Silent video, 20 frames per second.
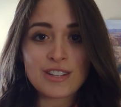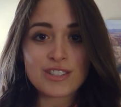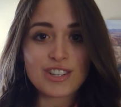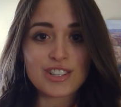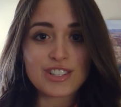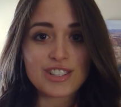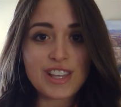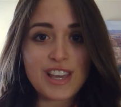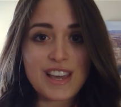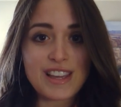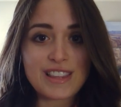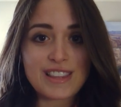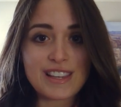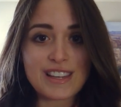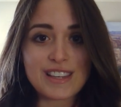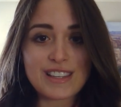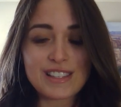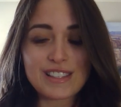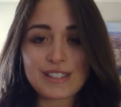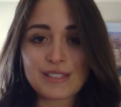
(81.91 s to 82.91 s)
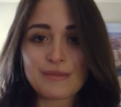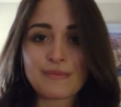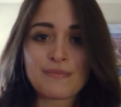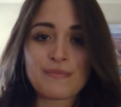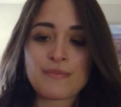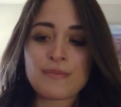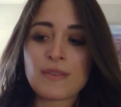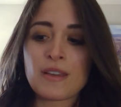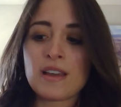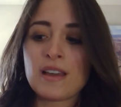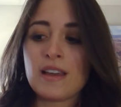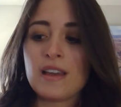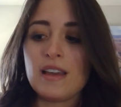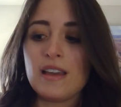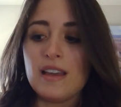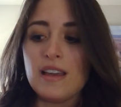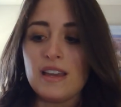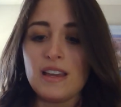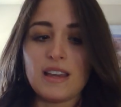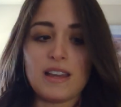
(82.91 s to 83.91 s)
just like this.
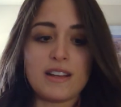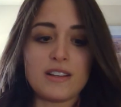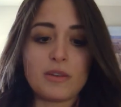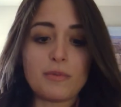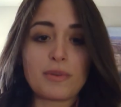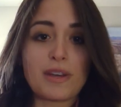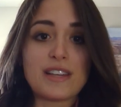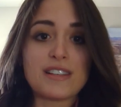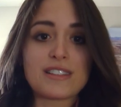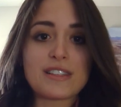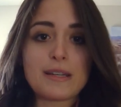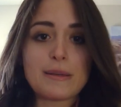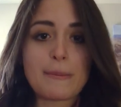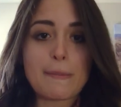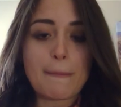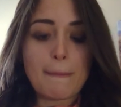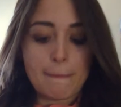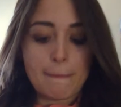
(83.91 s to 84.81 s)
And you place it.